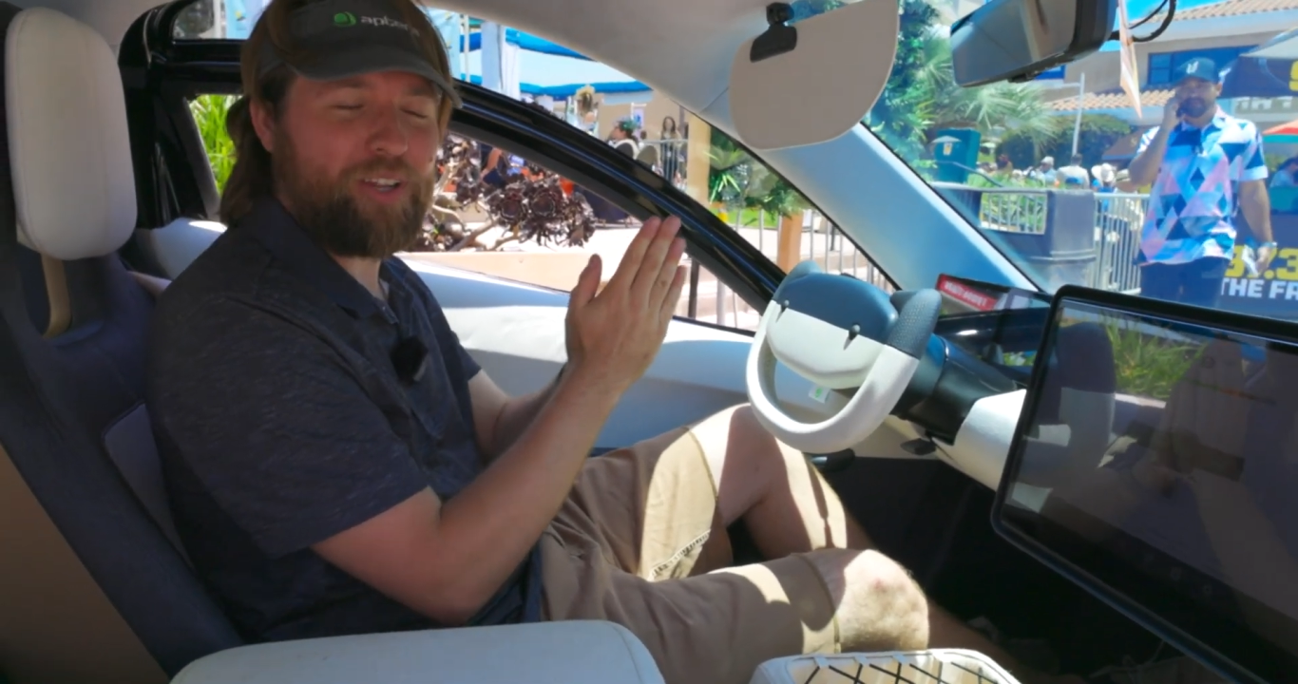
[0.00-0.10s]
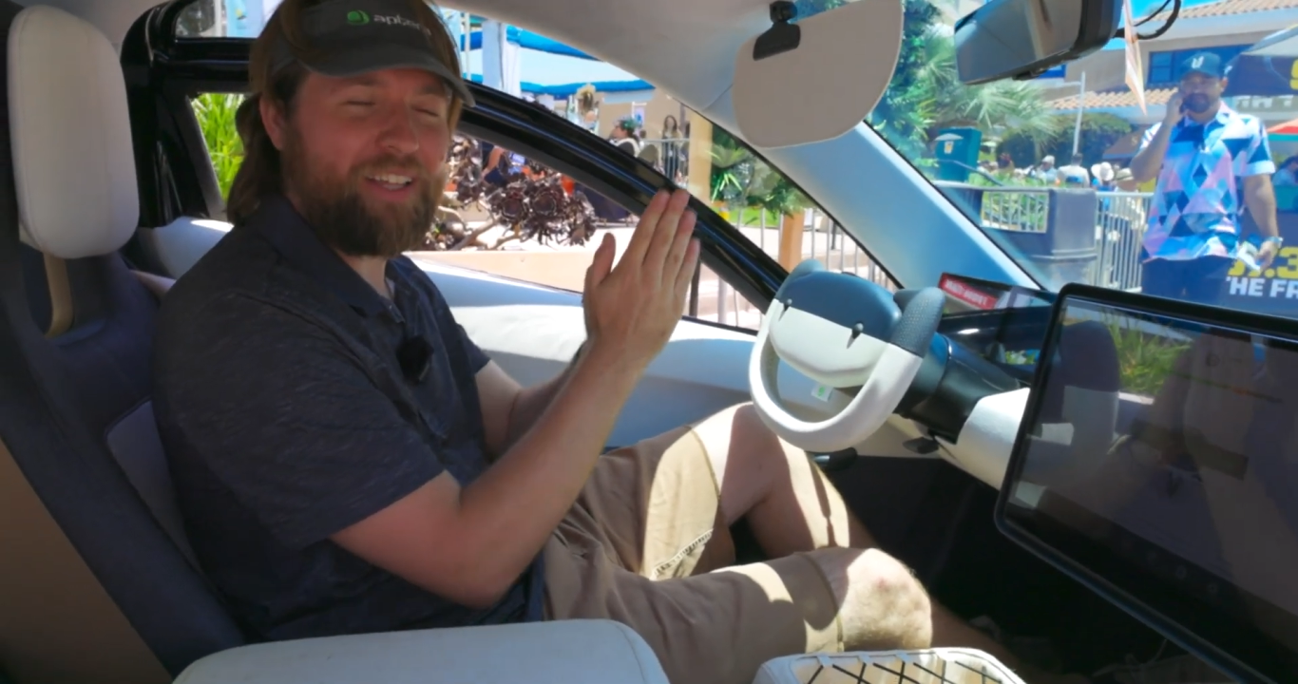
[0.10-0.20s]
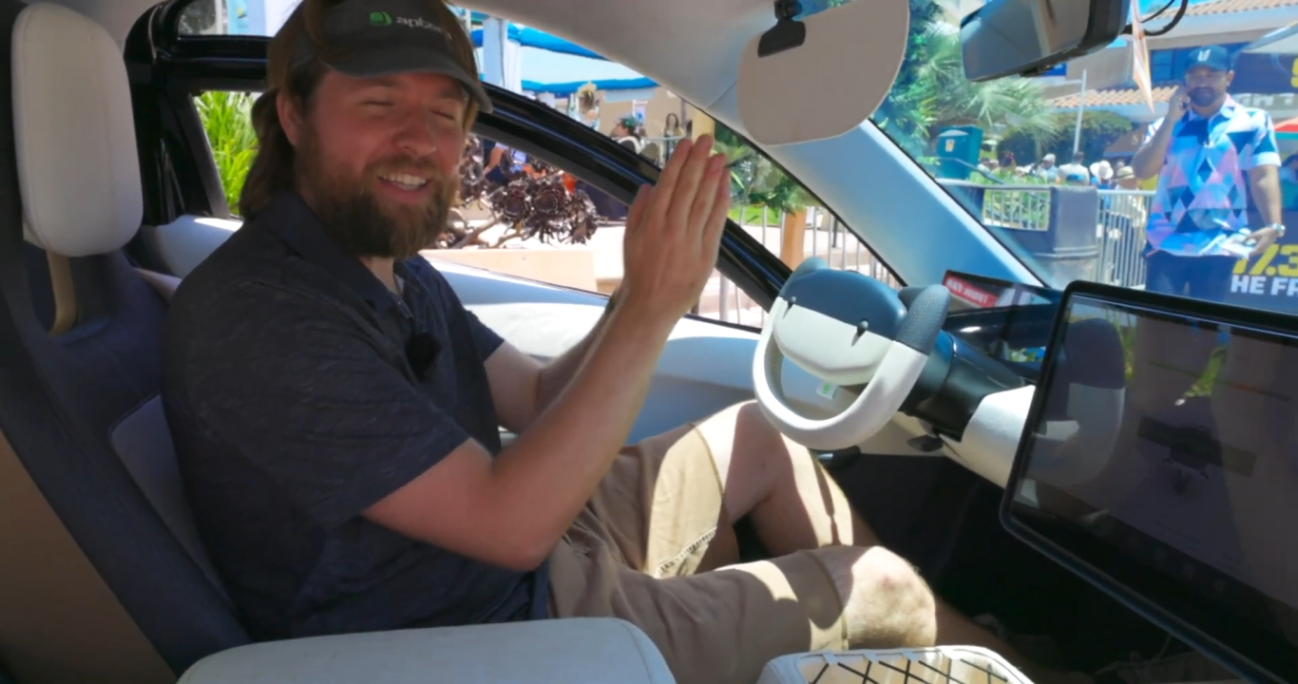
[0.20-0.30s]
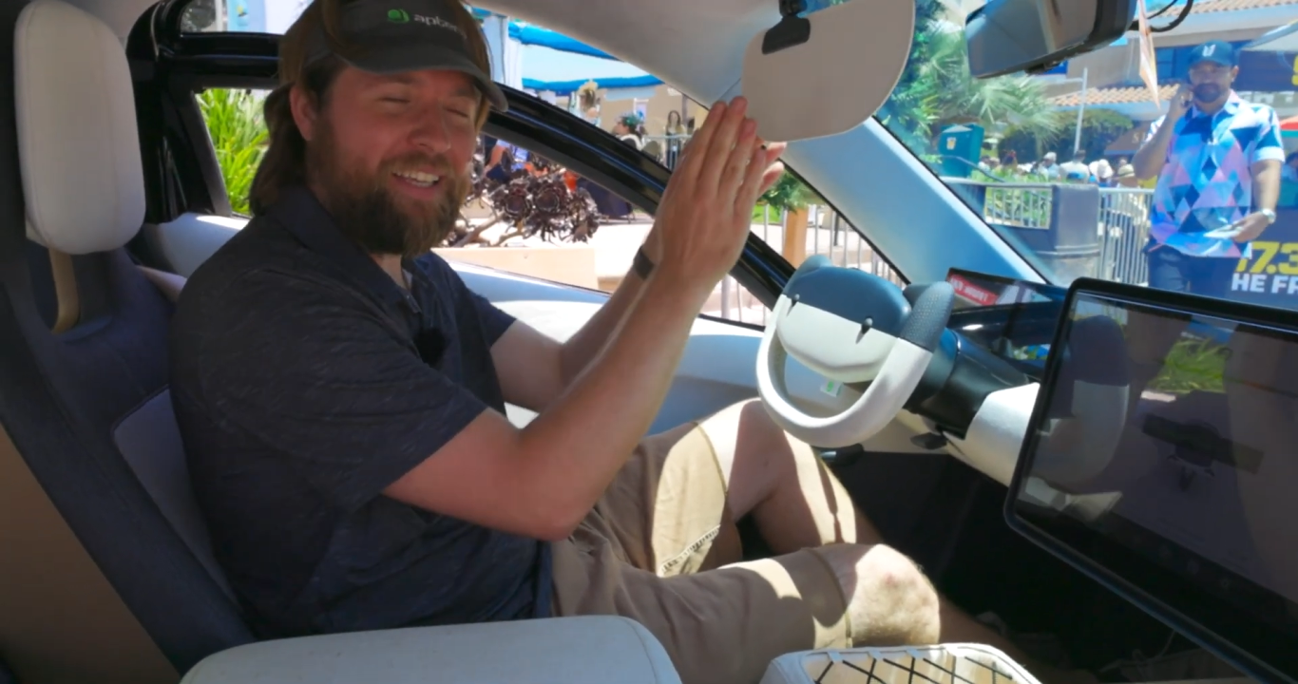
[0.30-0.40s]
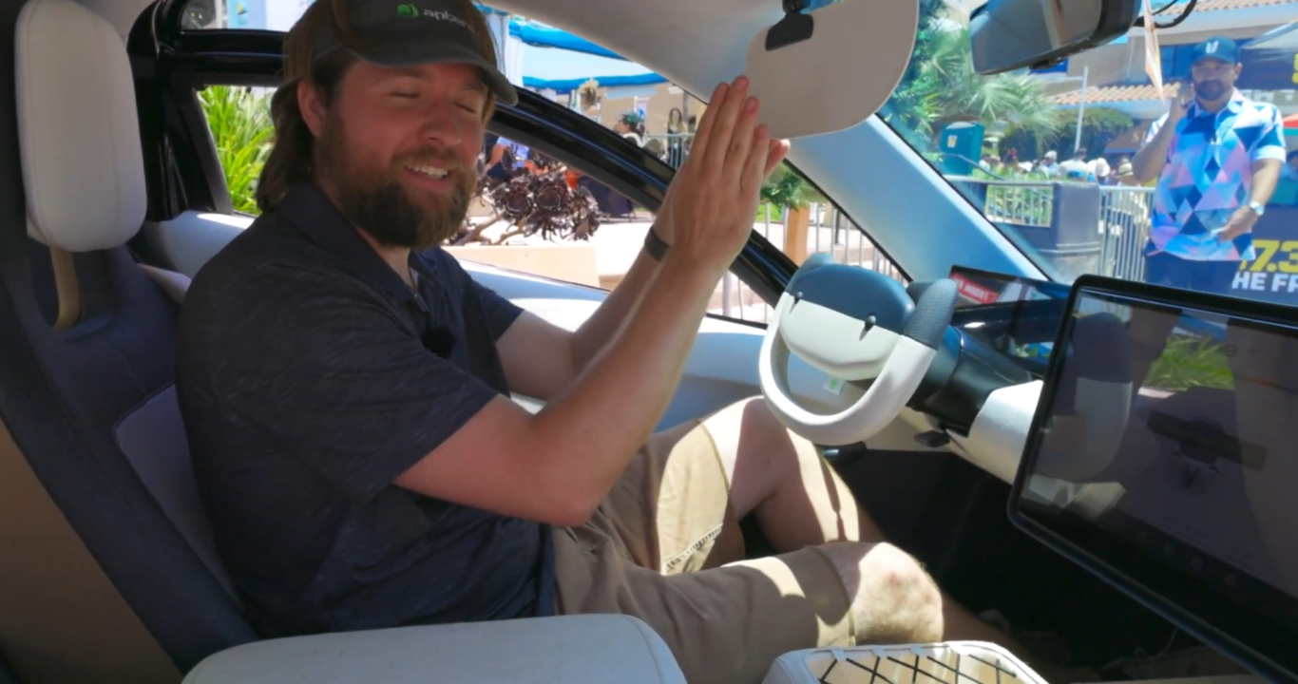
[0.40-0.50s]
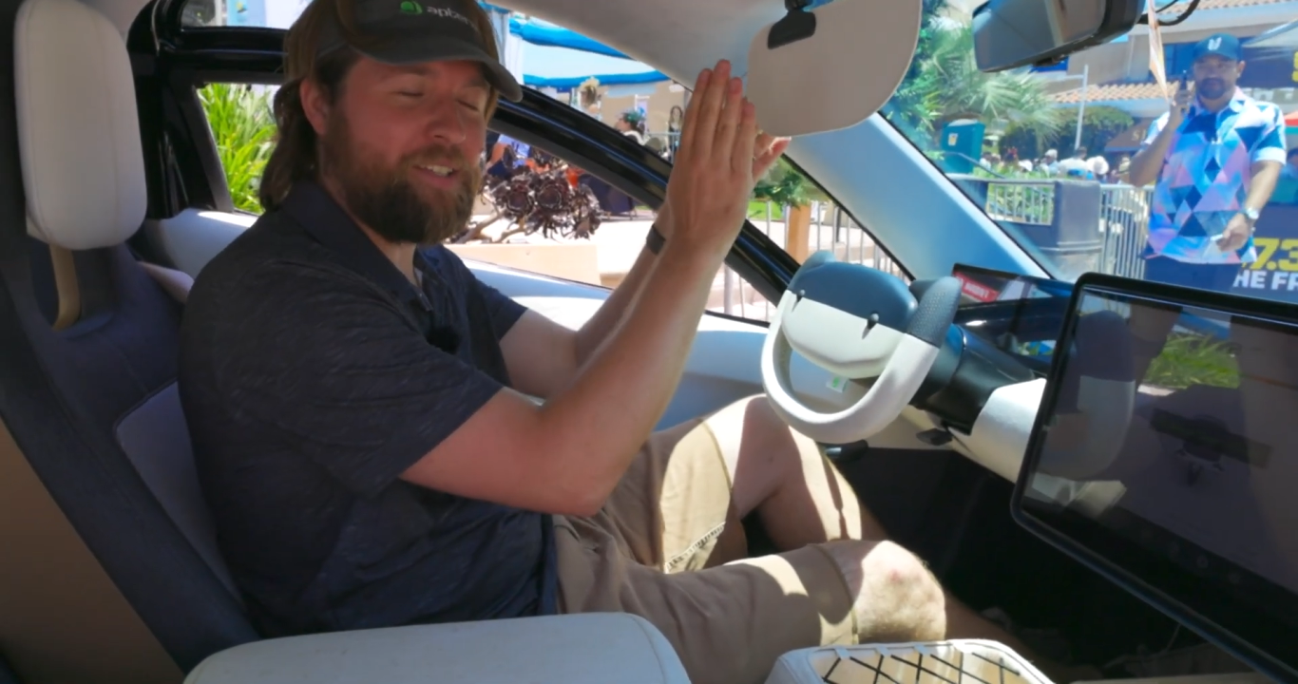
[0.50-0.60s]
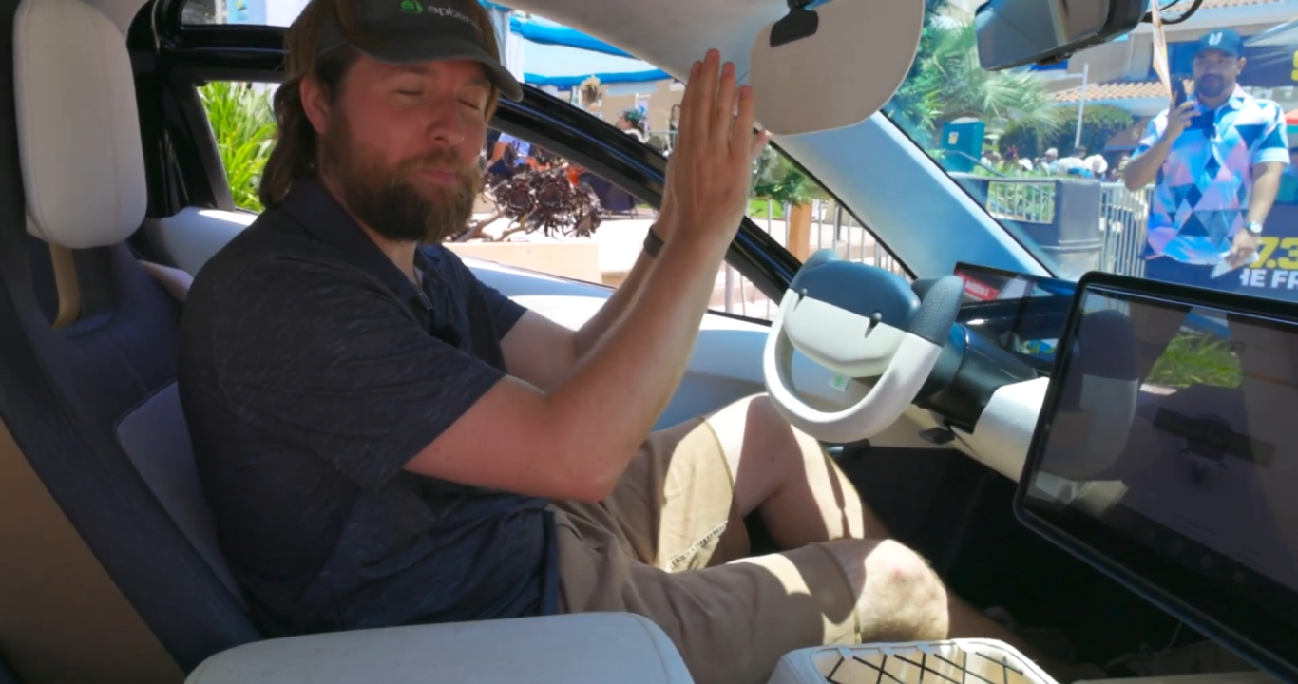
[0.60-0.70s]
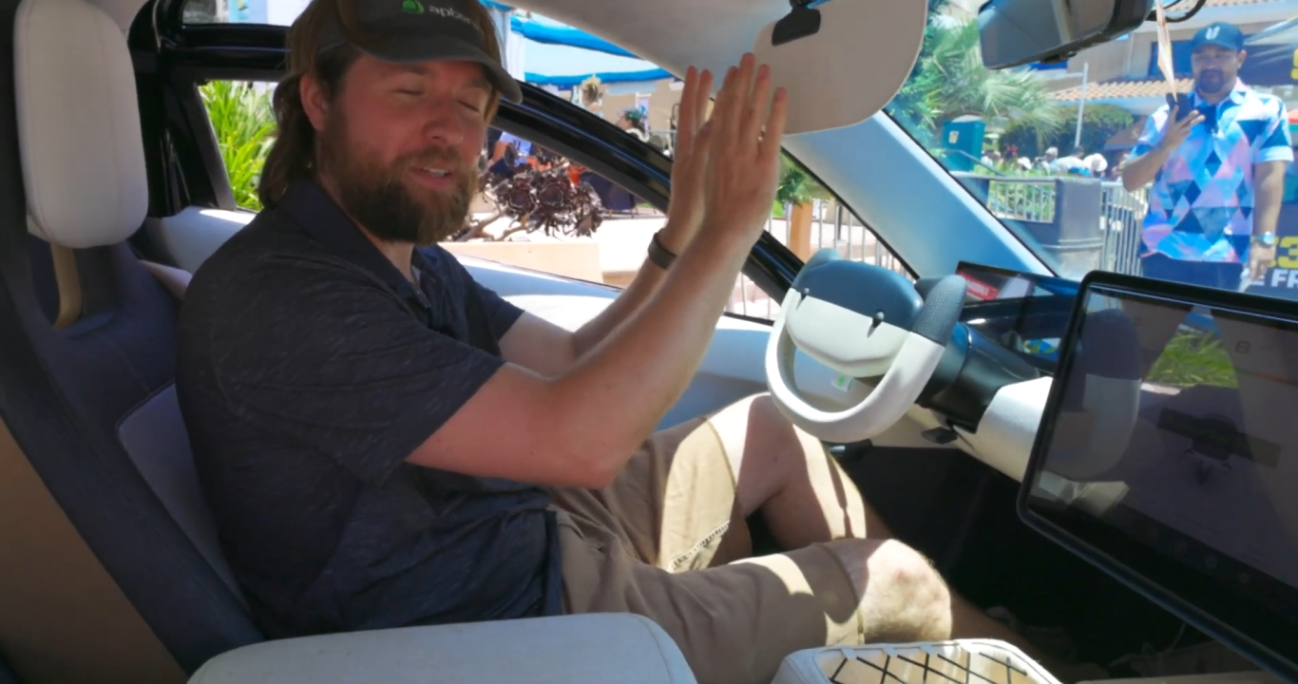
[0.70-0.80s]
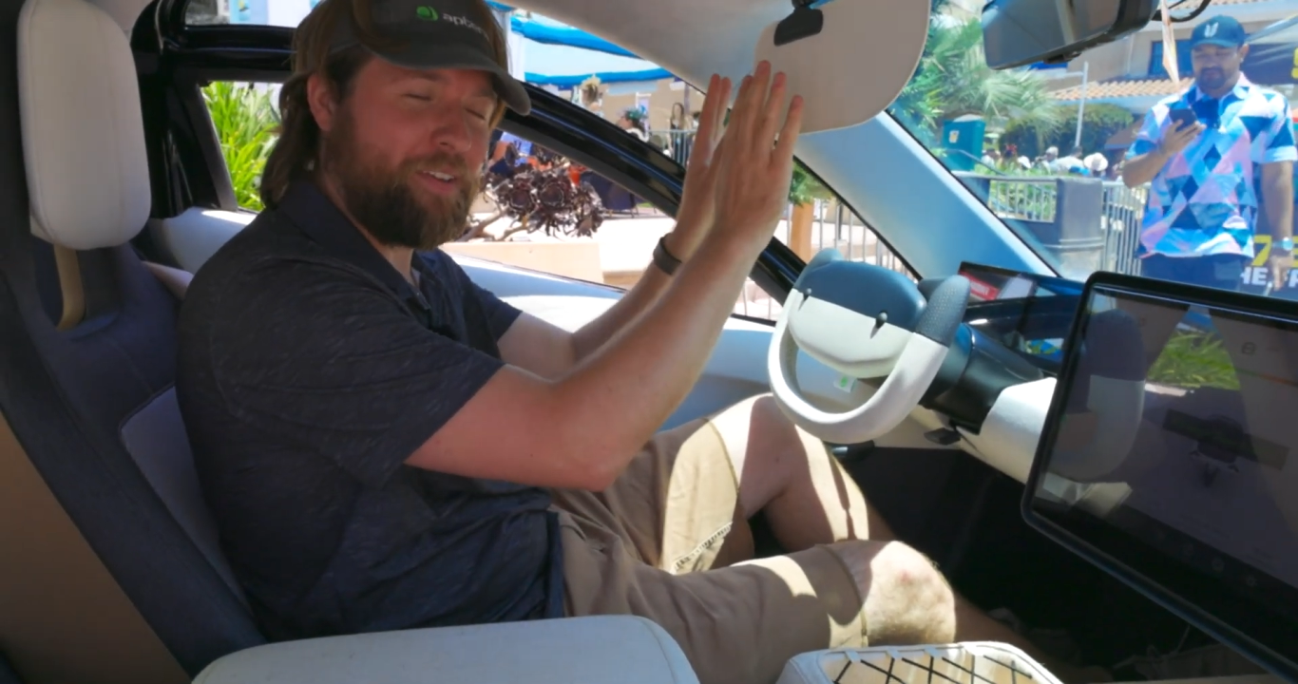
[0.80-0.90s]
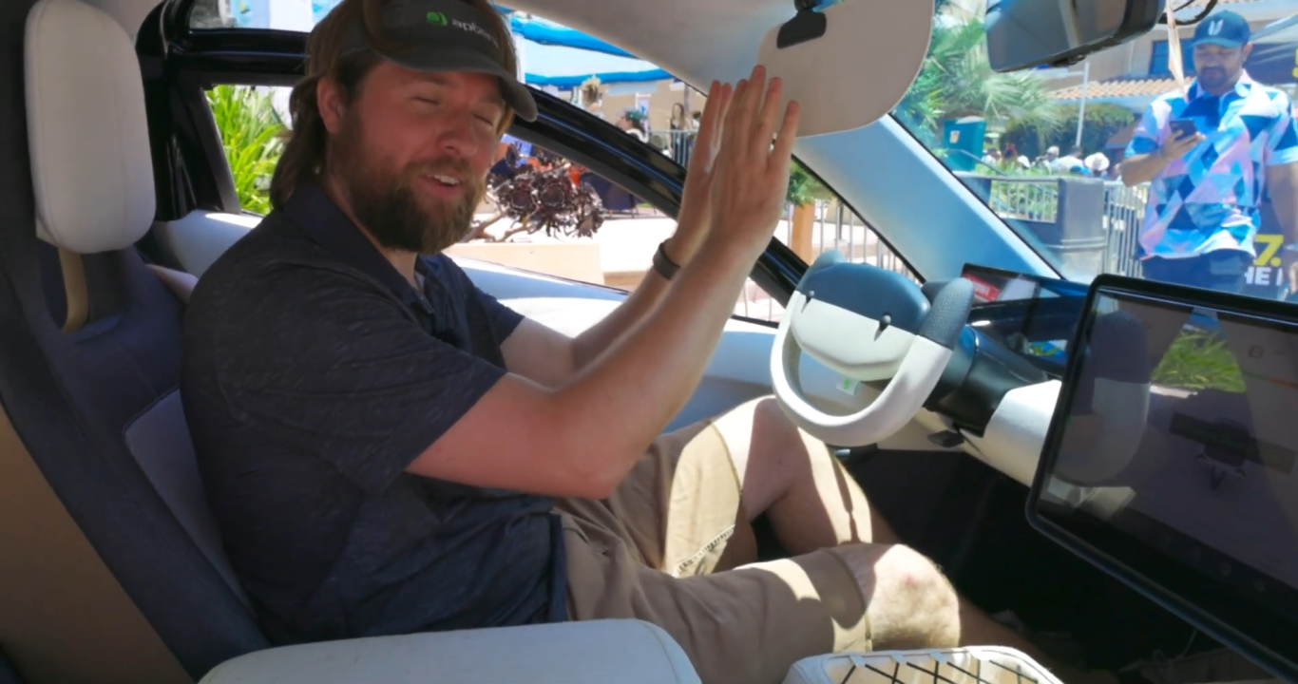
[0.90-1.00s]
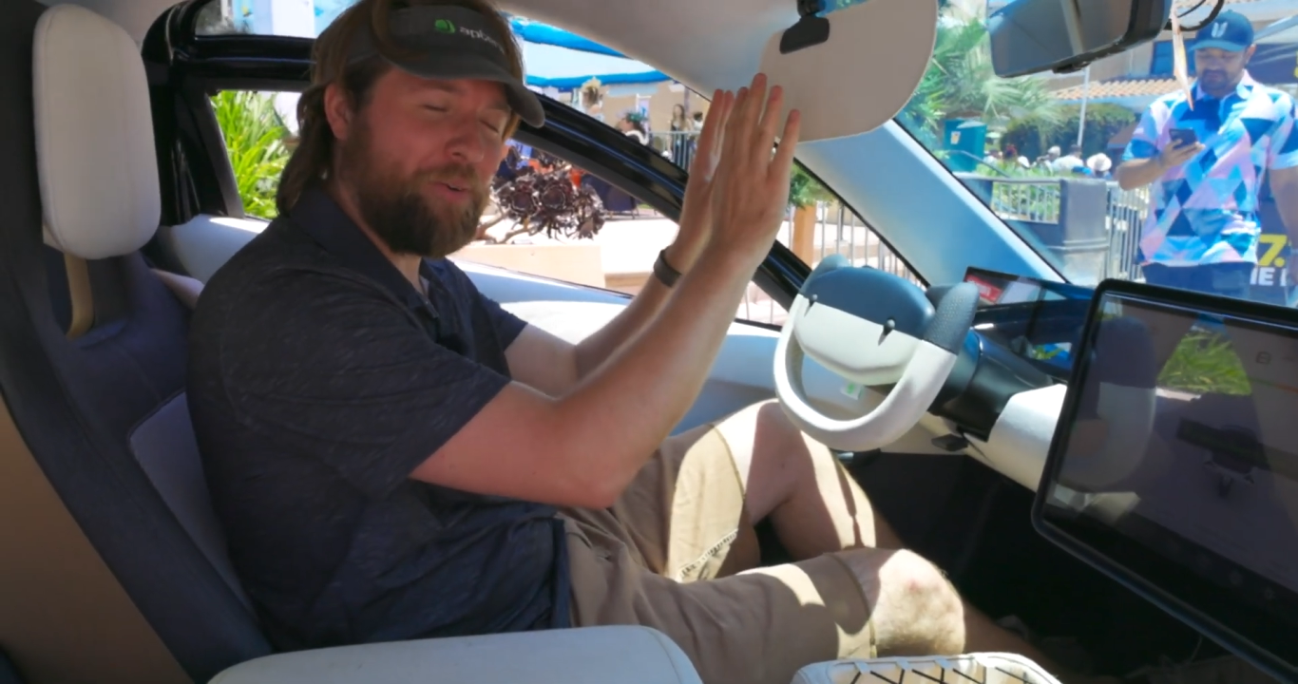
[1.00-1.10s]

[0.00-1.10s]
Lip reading: that these specific